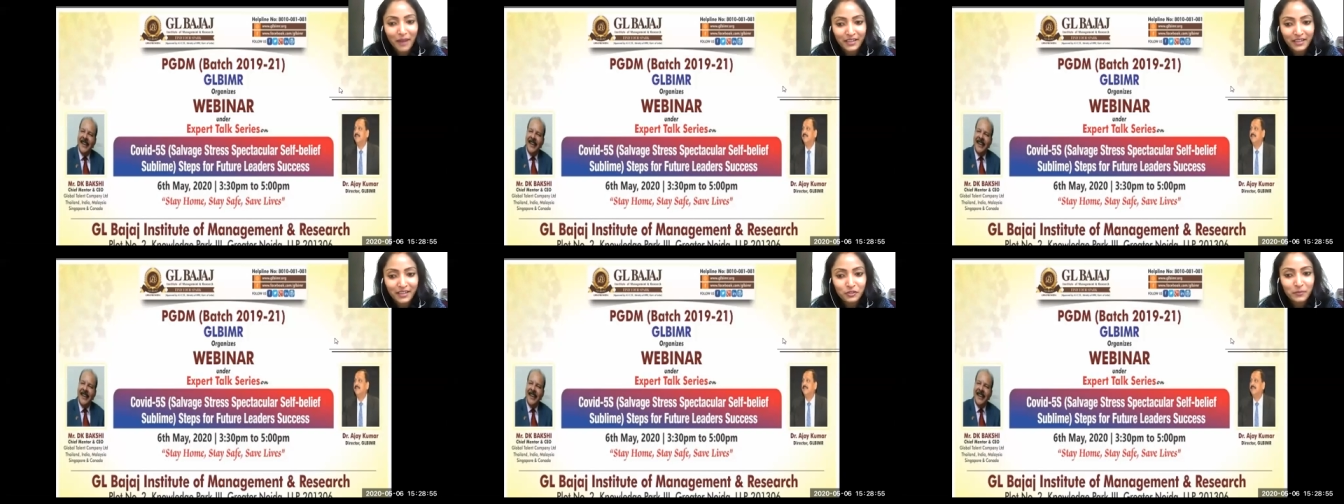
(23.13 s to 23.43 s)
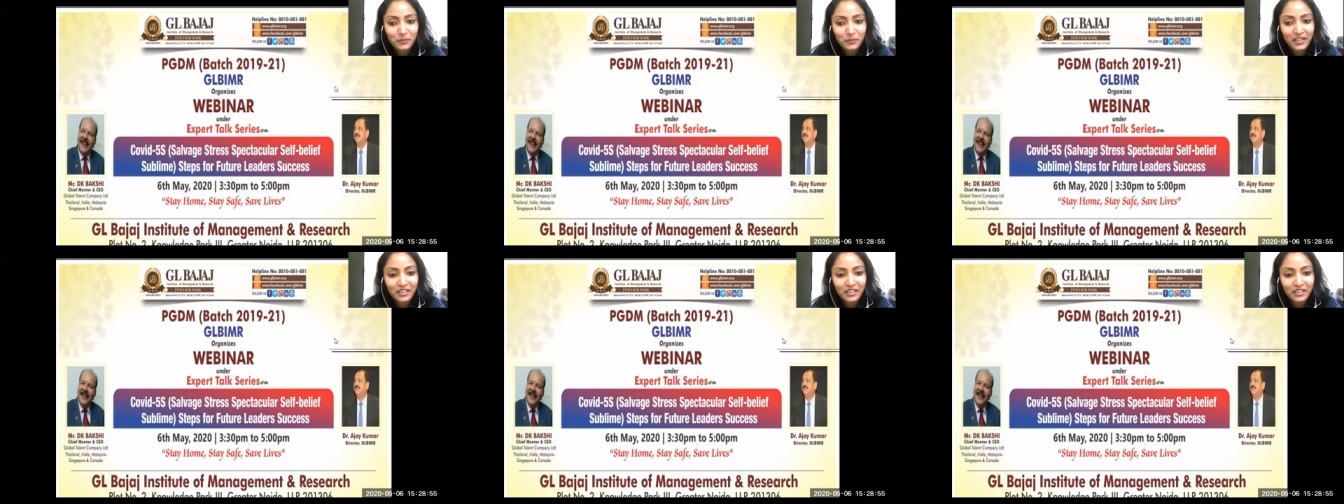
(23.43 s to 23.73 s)

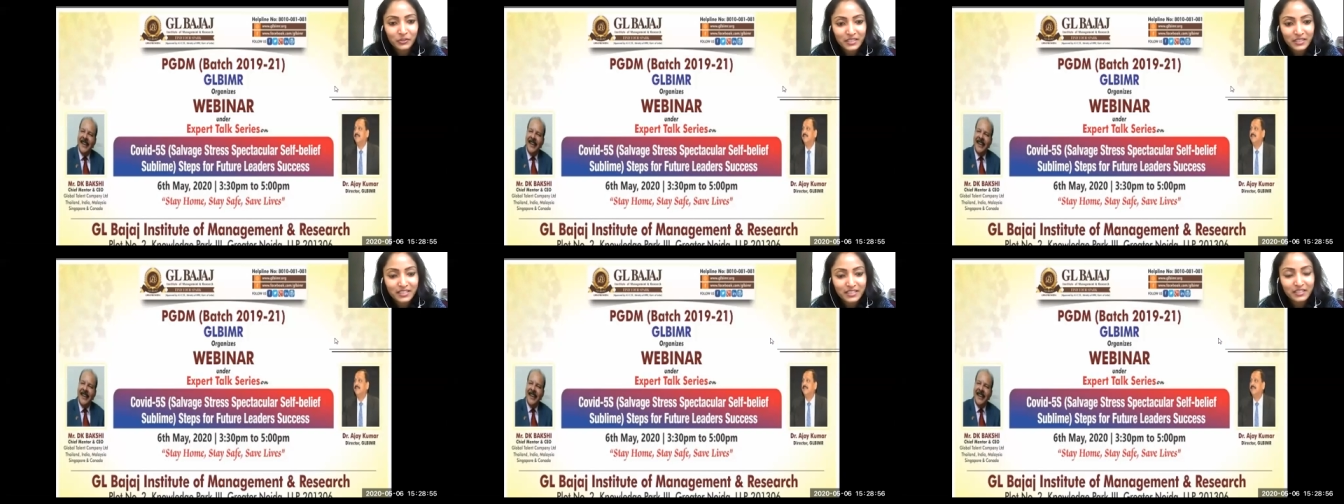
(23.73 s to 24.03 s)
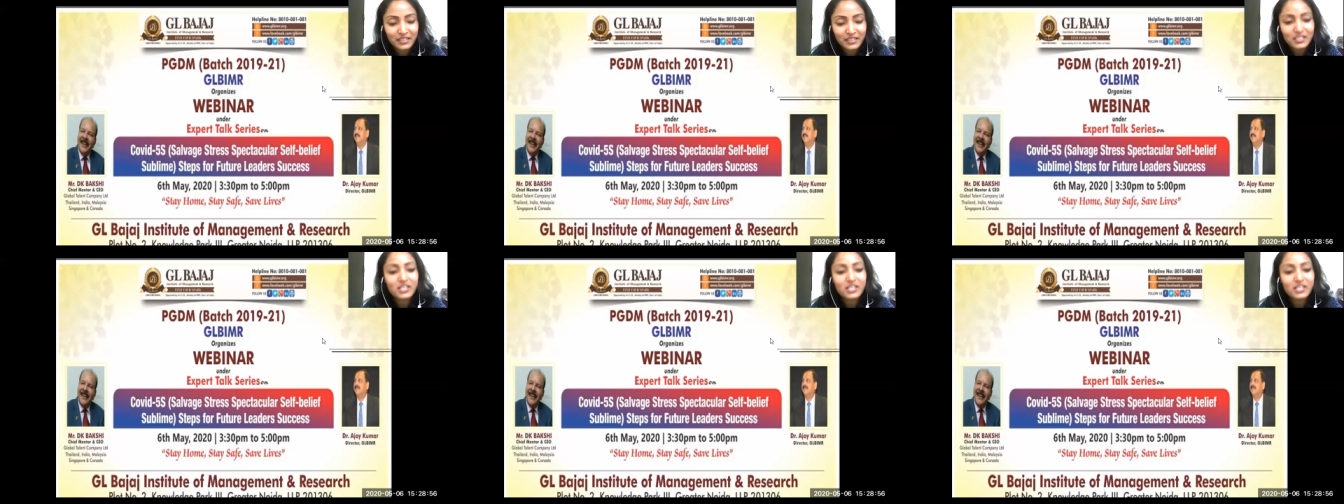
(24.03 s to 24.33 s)
Management and
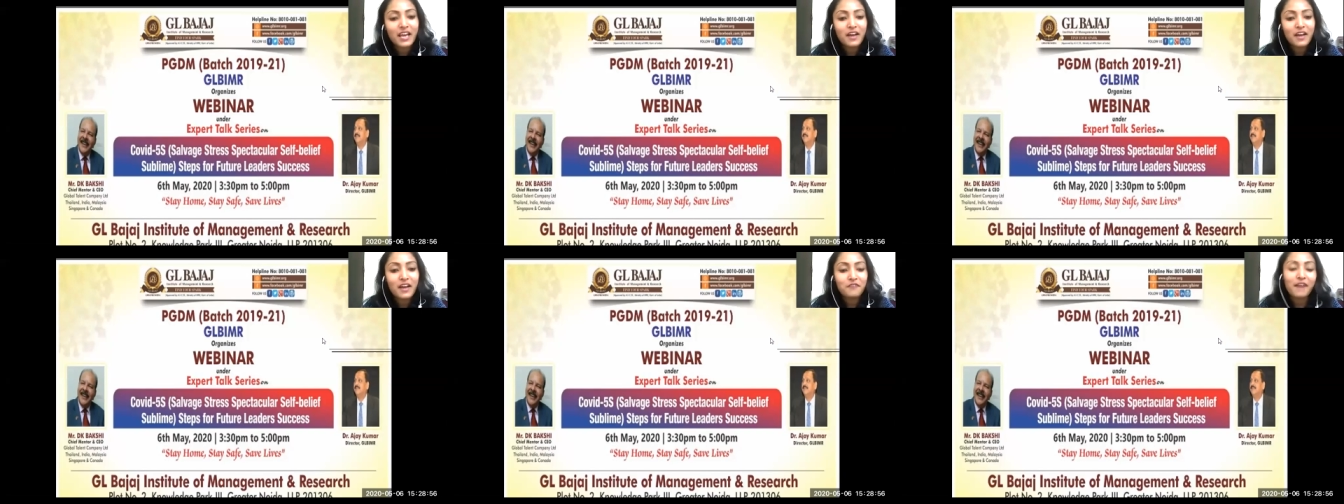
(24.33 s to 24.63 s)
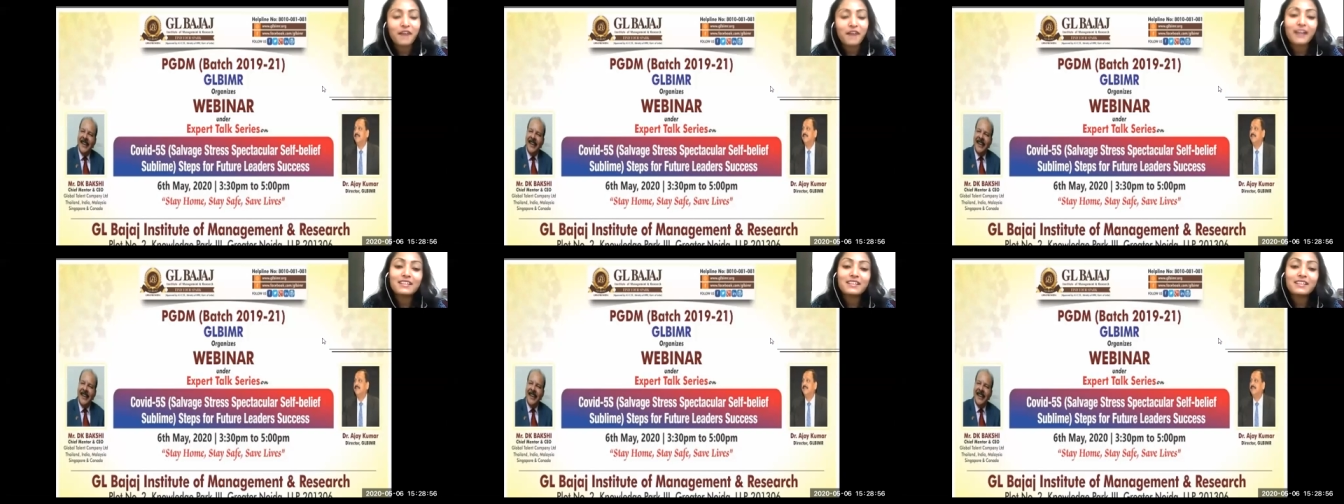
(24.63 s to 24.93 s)
Research,
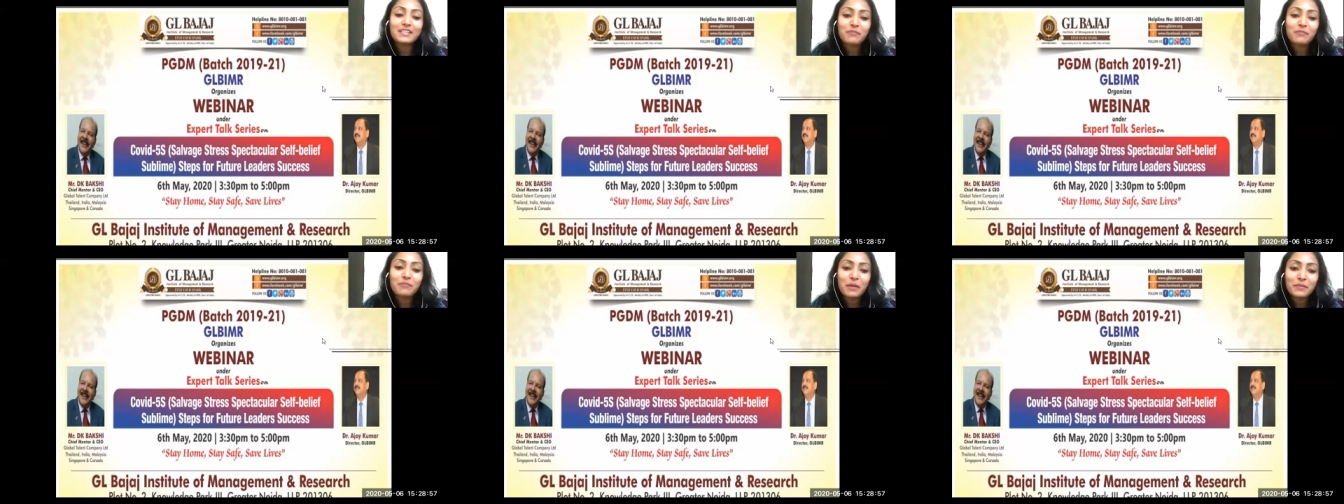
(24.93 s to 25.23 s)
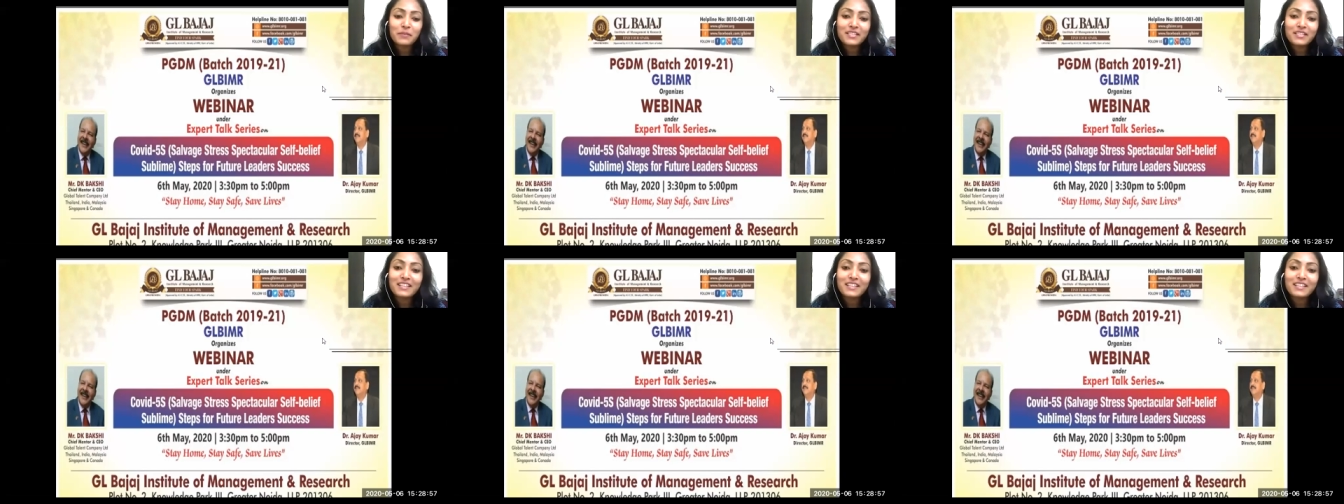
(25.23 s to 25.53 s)
faculty
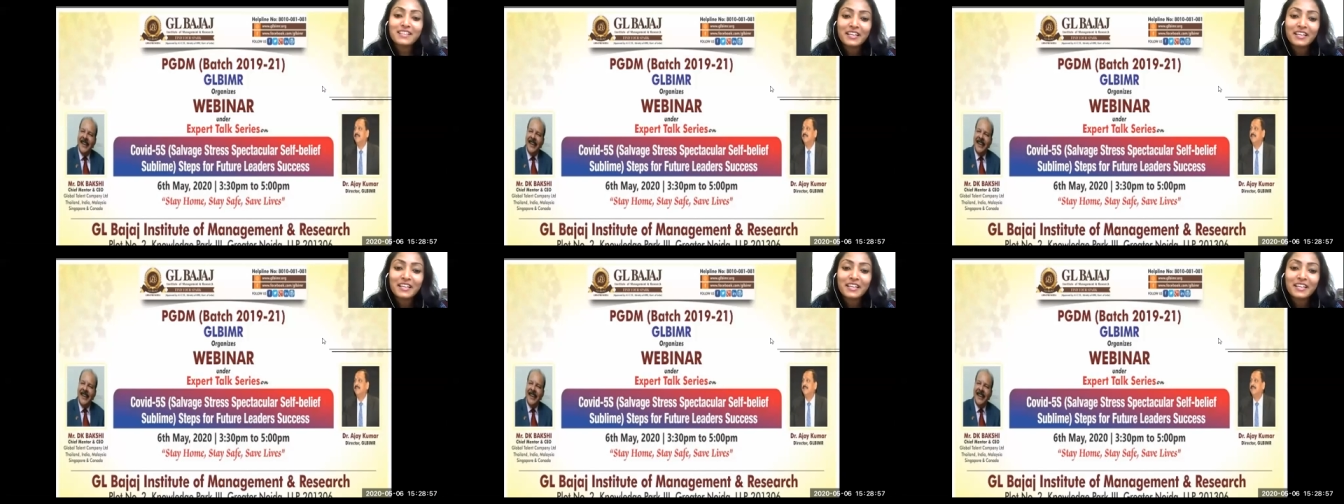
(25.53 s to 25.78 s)
members and dear